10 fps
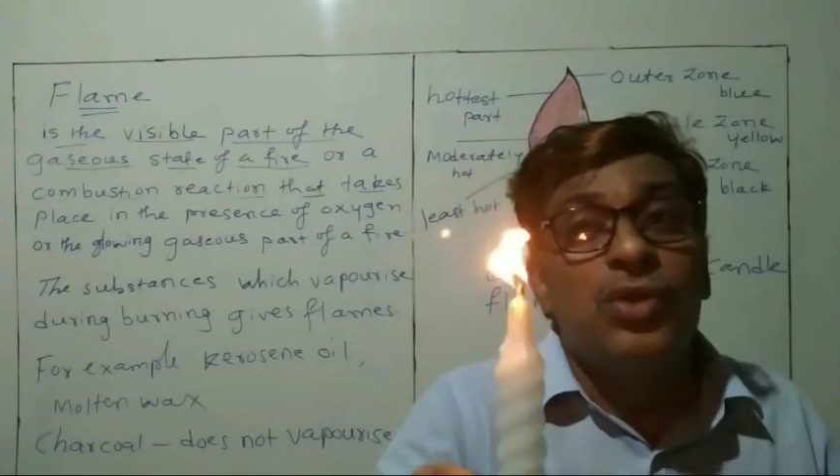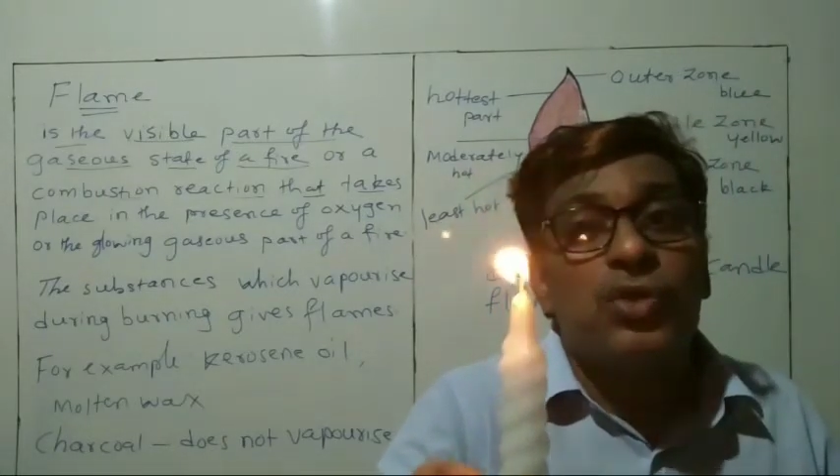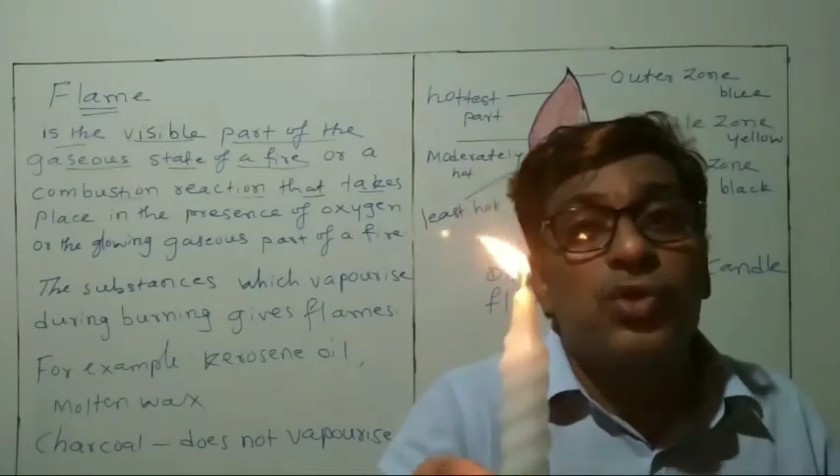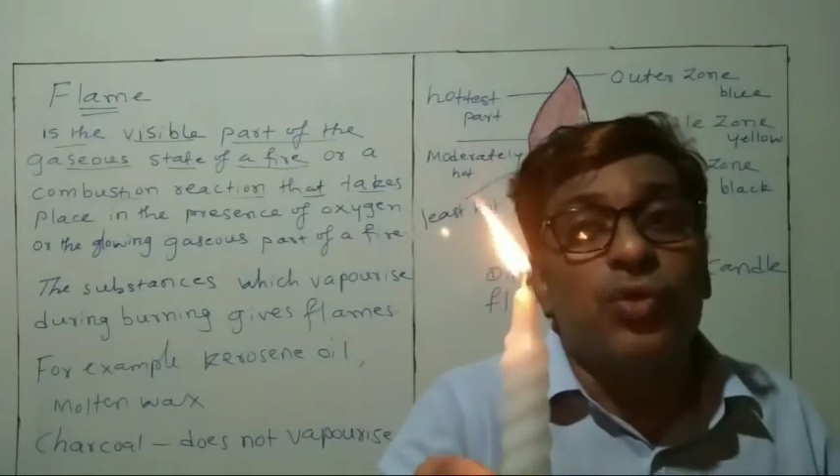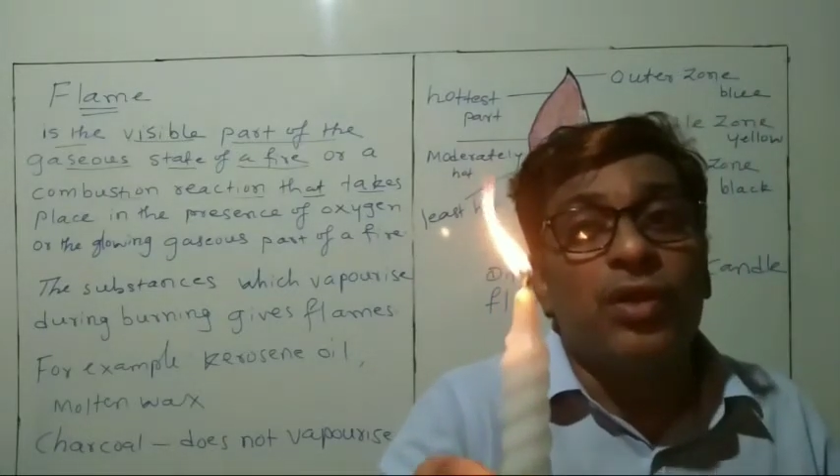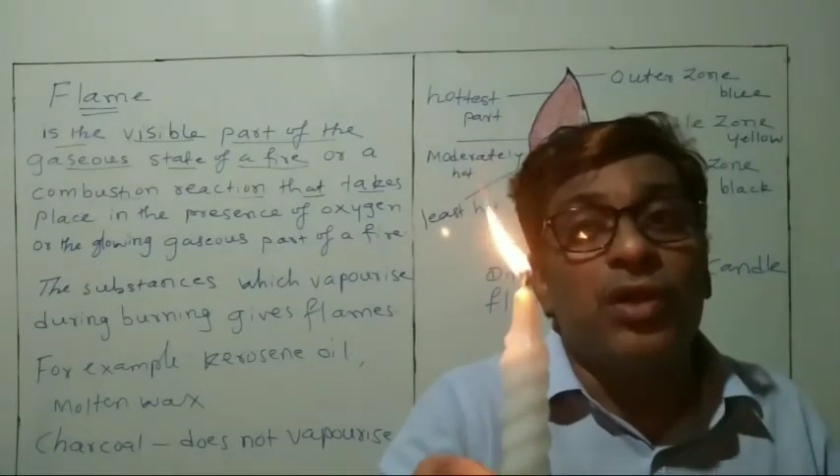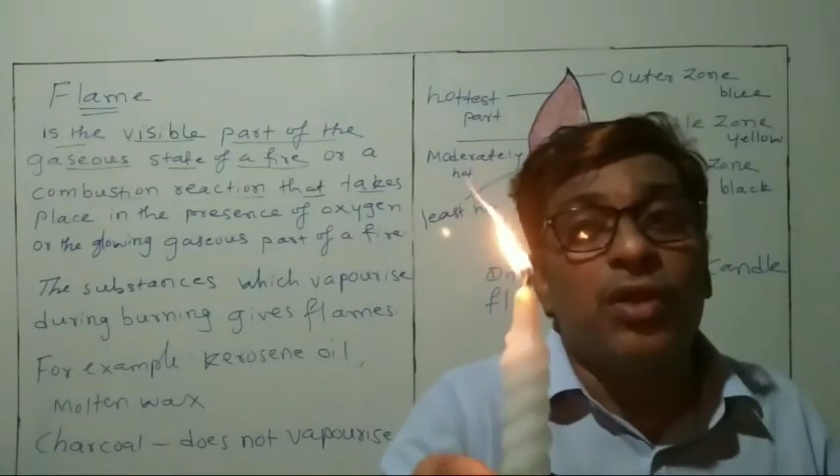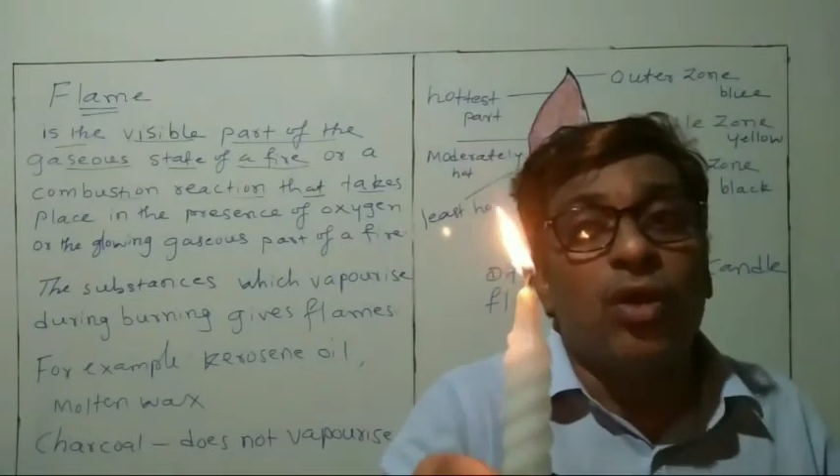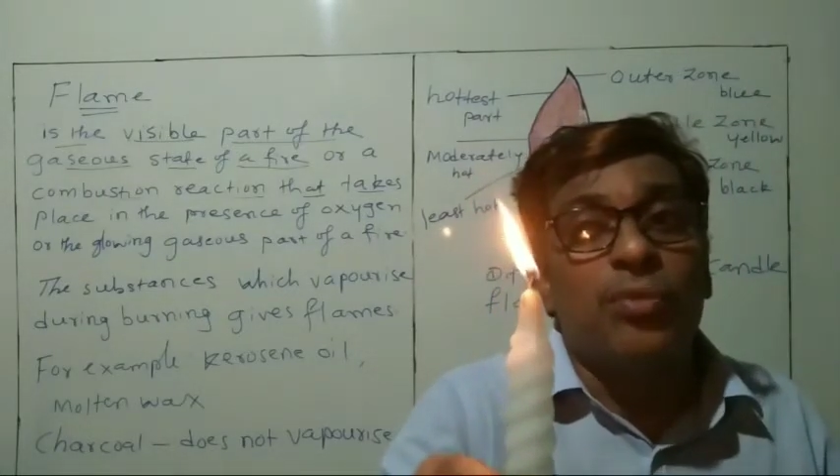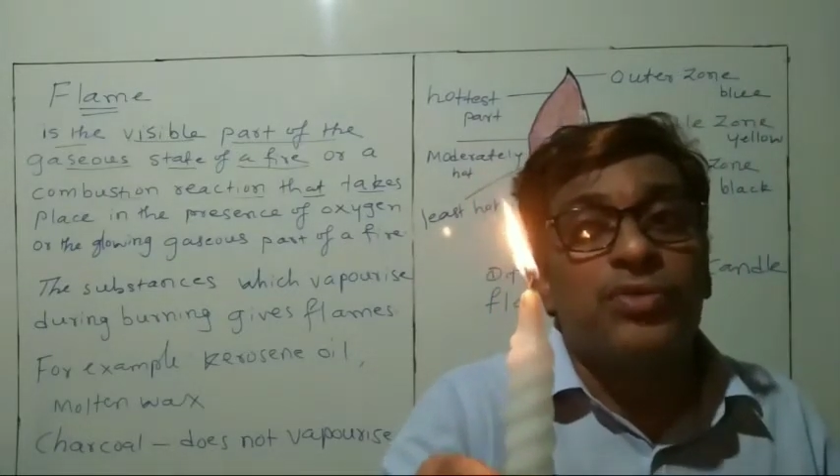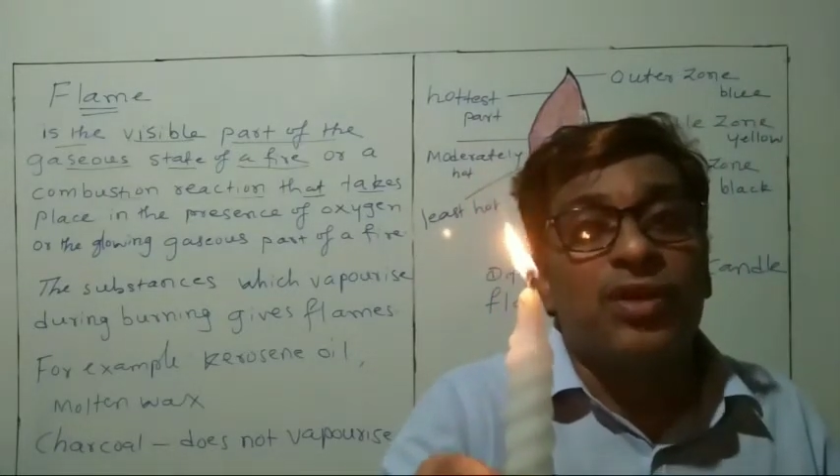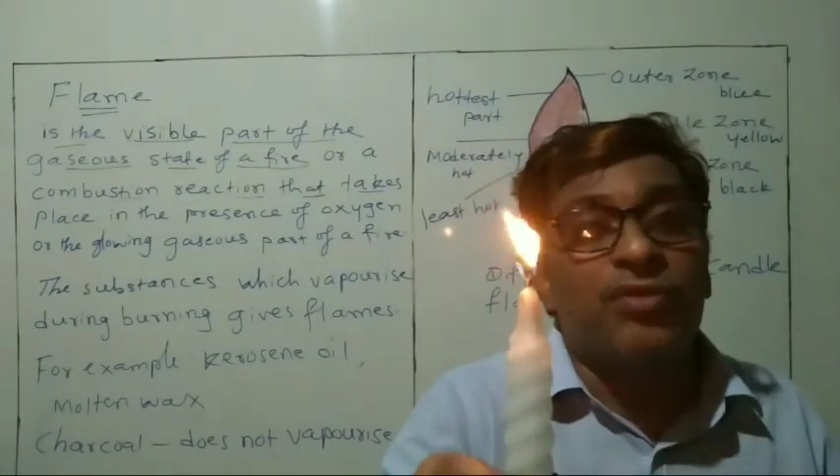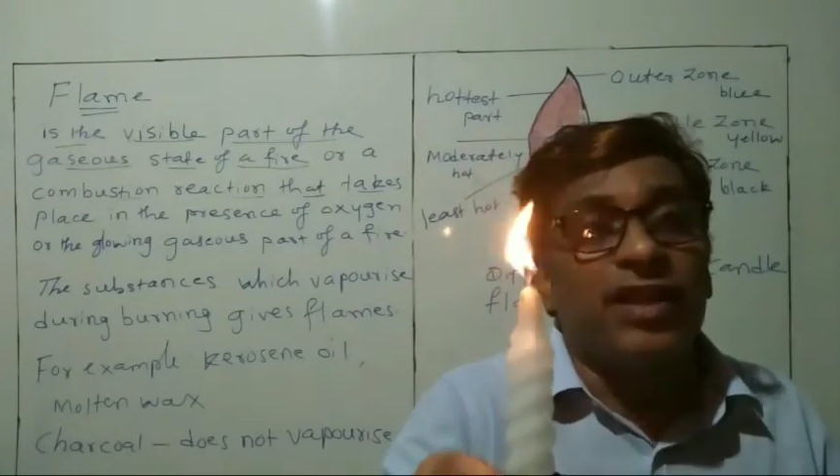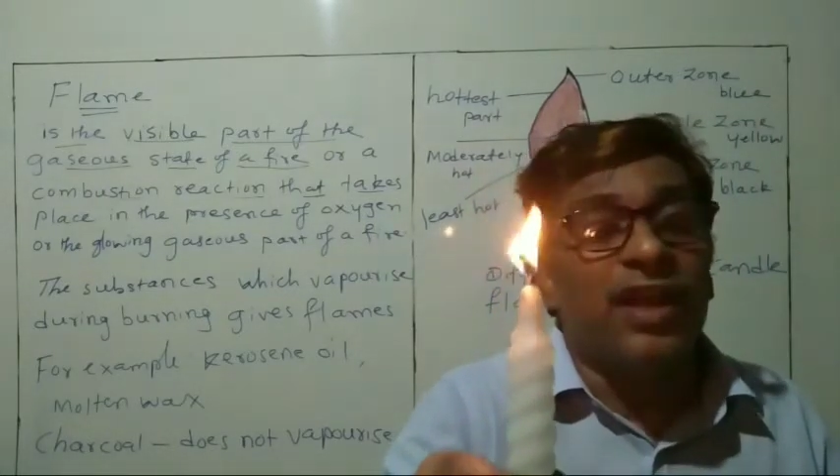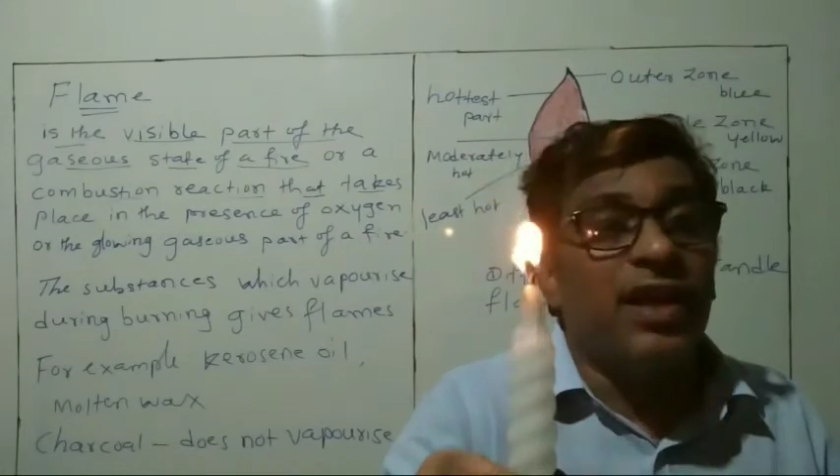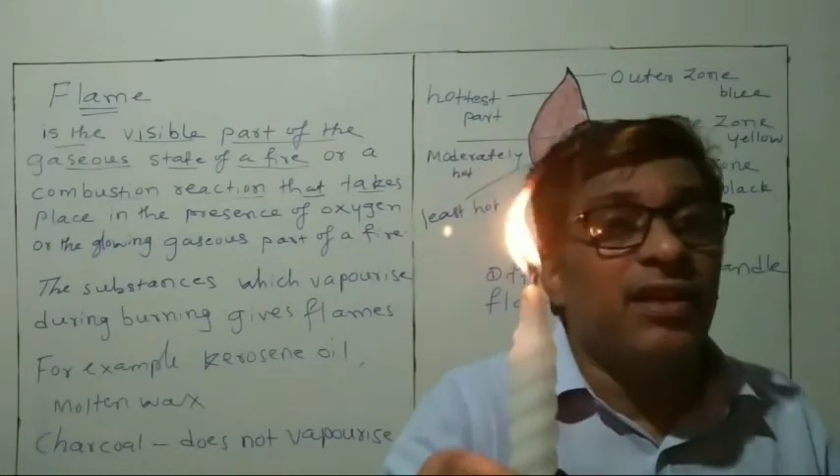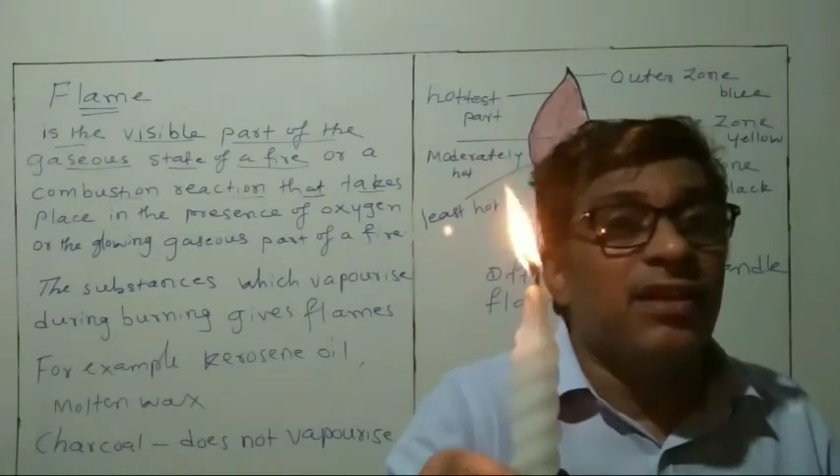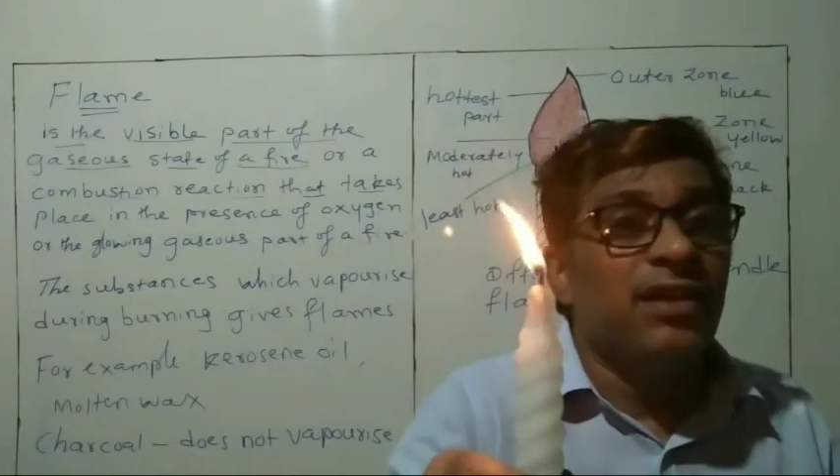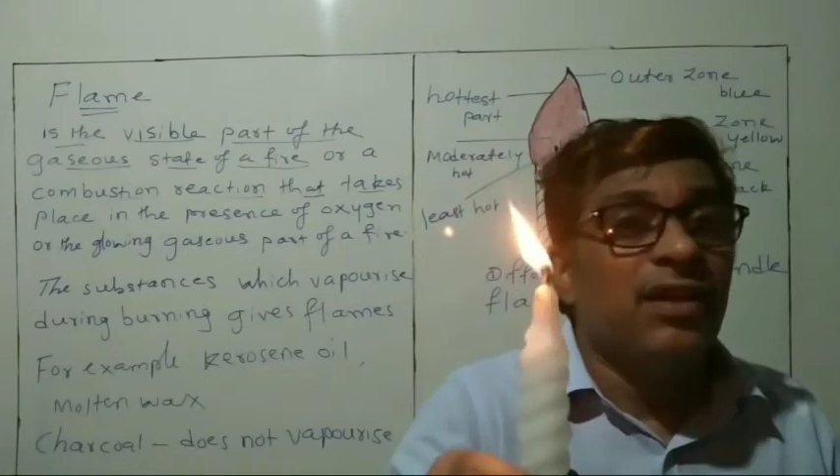So we will observe that